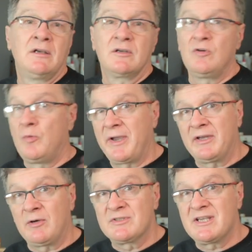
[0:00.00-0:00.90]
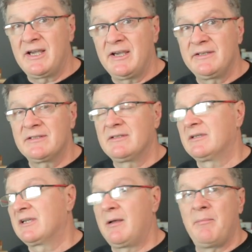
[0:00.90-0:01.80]
go paint outside,
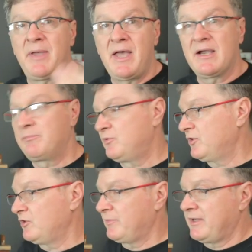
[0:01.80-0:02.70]
come back, put it on my